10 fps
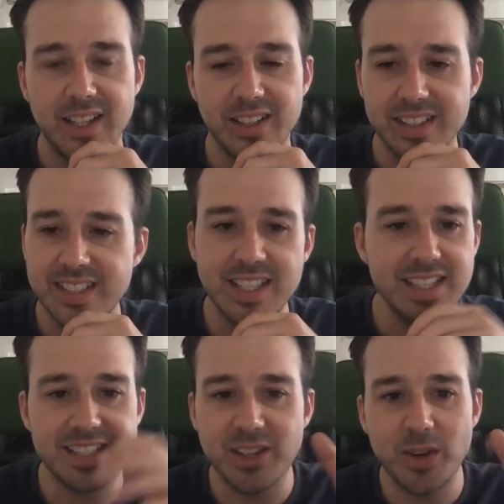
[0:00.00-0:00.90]
See,
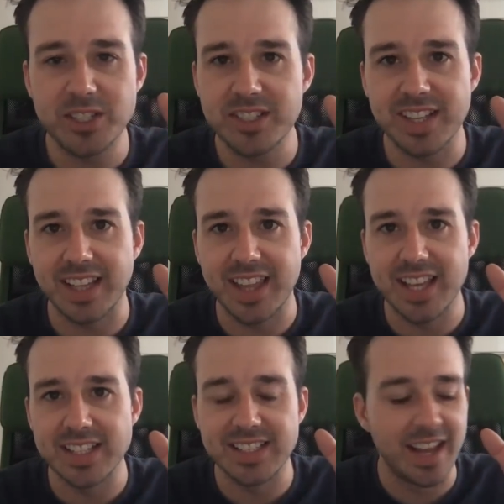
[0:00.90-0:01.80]
it's questions like
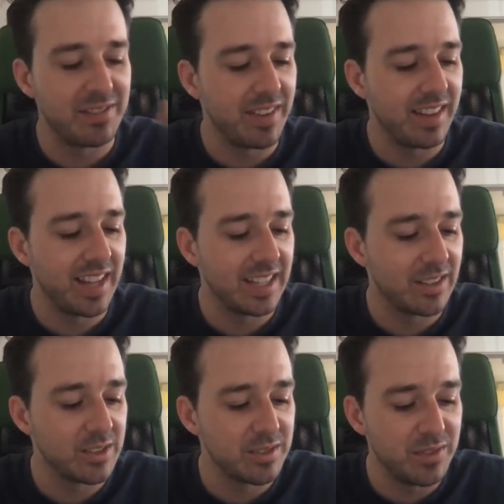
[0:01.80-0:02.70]
this. I felt like
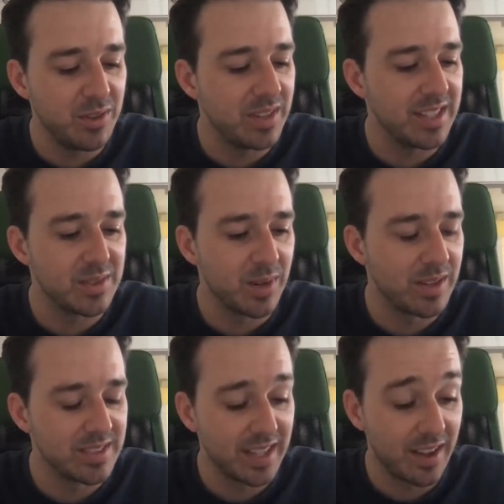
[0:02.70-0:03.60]
there was a few of these where I
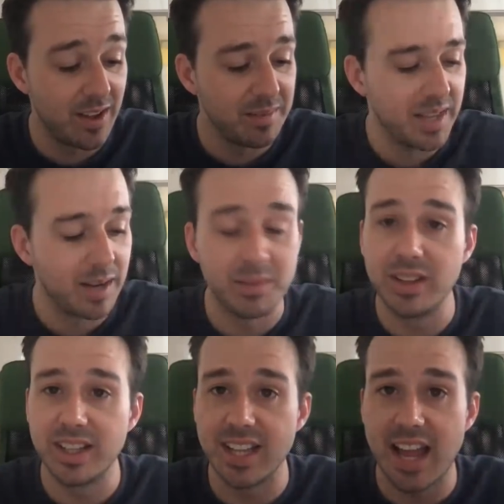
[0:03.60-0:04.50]
was like, oh man, I'm
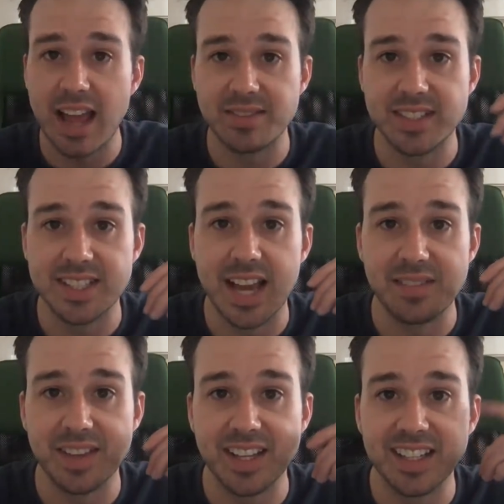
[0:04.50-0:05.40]
really gonna have to
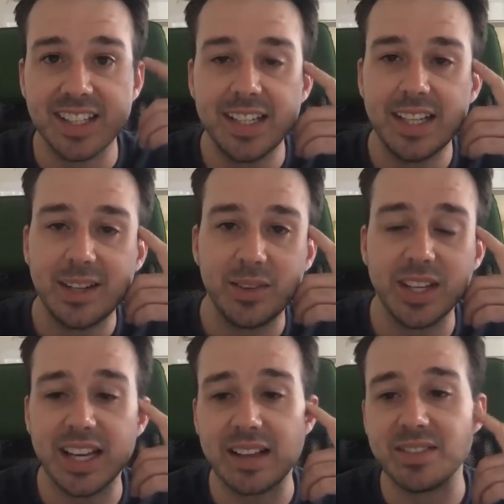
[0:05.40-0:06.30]
dive in.
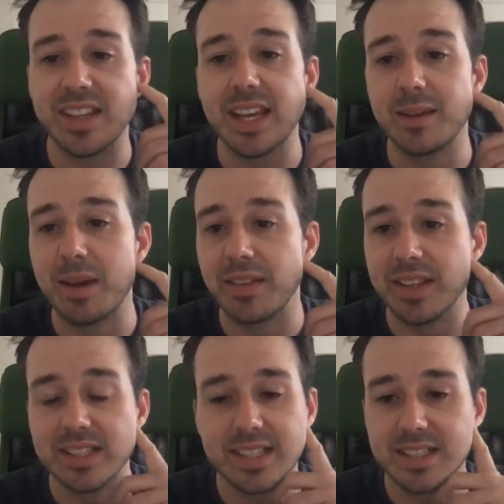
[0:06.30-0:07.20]
Really gonna have to think about
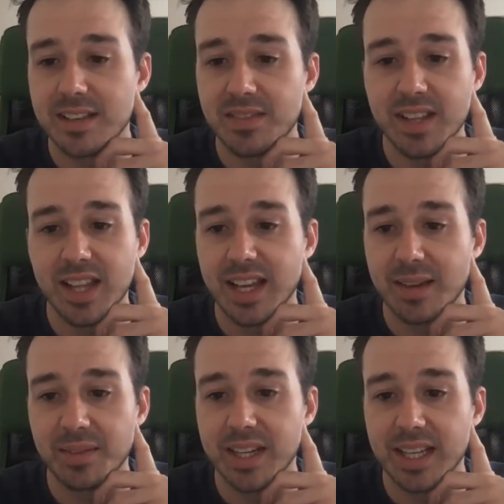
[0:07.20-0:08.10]
these because I feel like
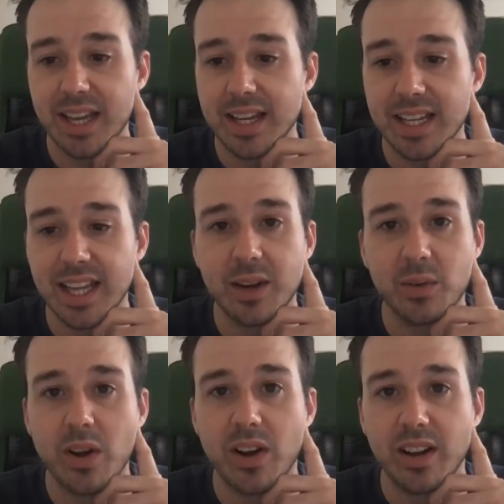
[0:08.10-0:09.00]
I'm gonna get it
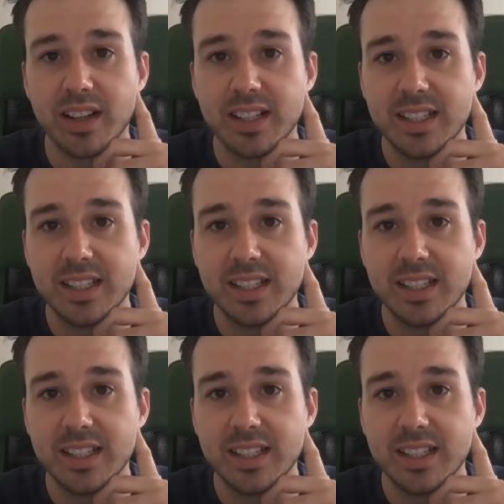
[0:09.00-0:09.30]
wrong.